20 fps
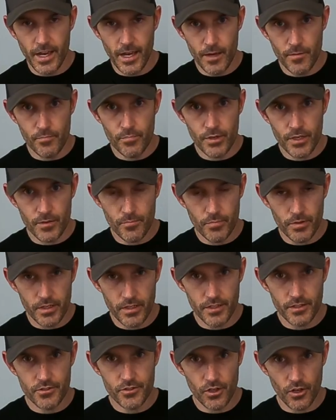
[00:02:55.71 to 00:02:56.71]

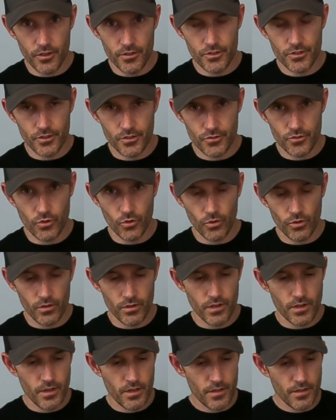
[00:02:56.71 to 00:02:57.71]
MPP charge
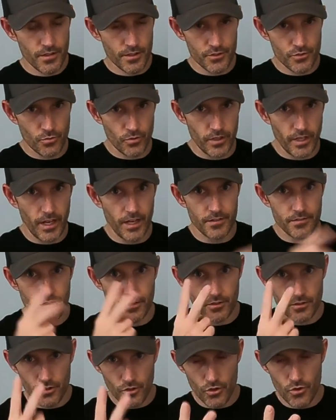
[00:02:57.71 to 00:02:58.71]
controller. This one has
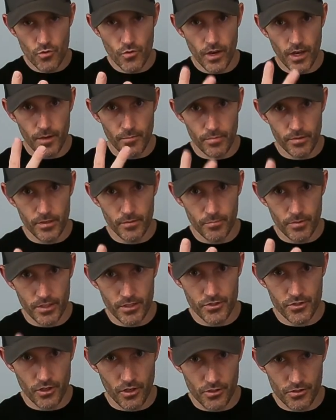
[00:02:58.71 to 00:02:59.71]
two
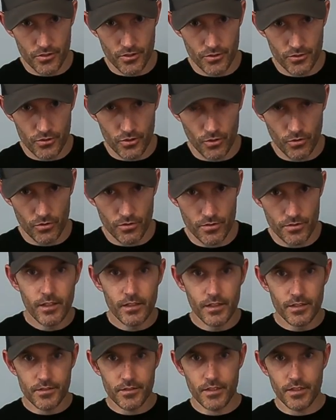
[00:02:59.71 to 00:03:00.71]
MPP charge controllers.
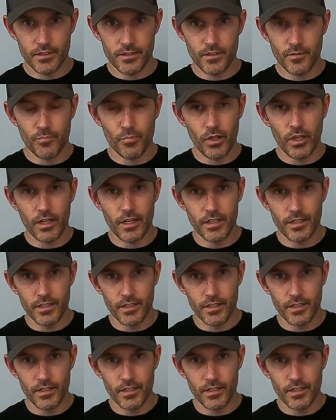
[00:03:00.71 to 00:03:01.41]
Let's get to plugging